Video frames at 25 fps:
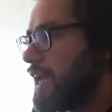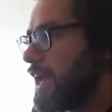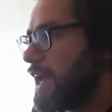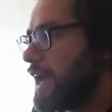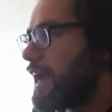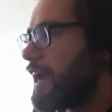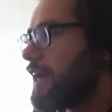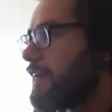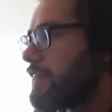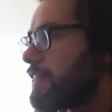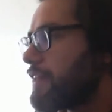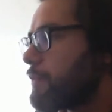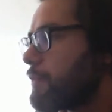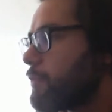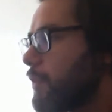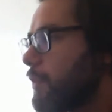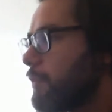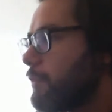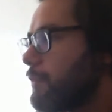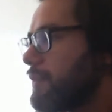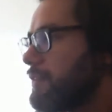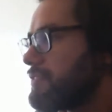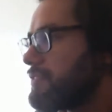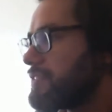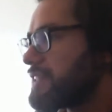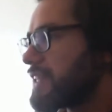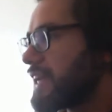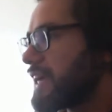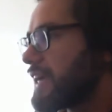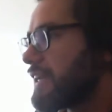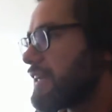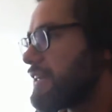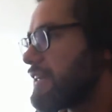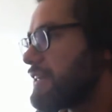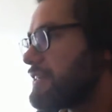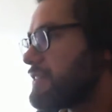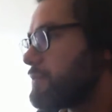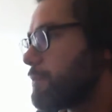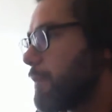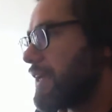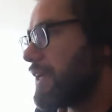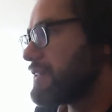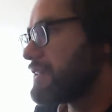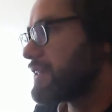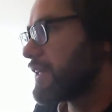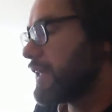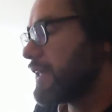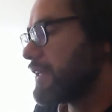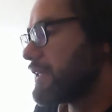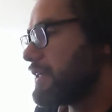And I think what we've said is
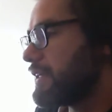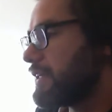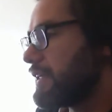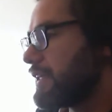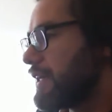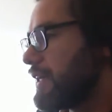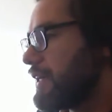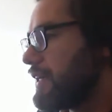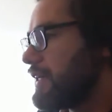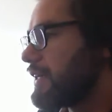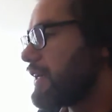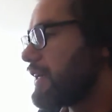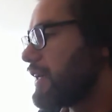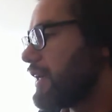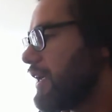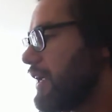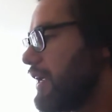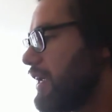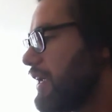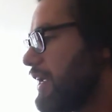basically like